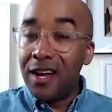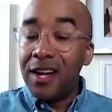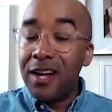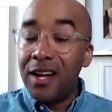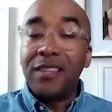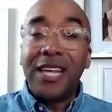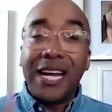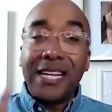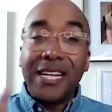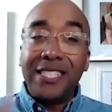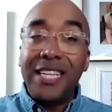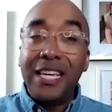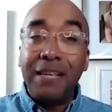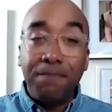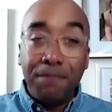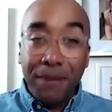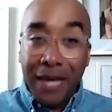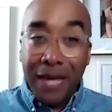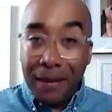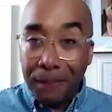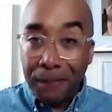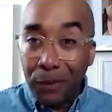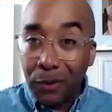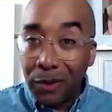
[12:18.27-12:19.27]
that I see
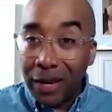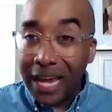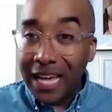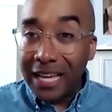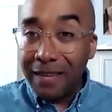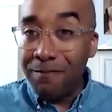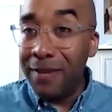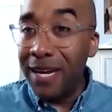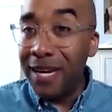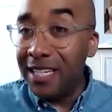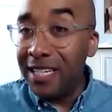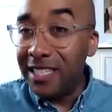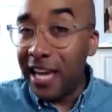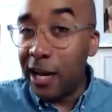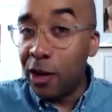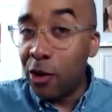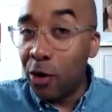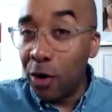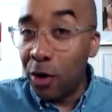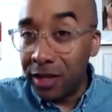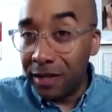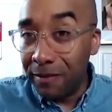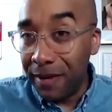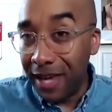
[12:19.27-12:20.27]
people like me take
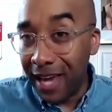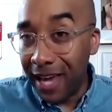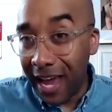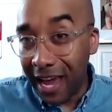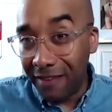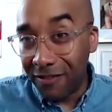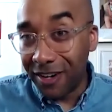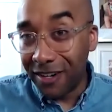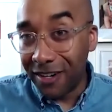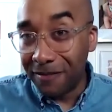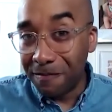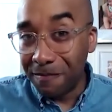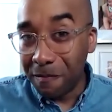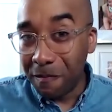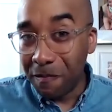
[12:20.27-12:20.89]
on the behavior?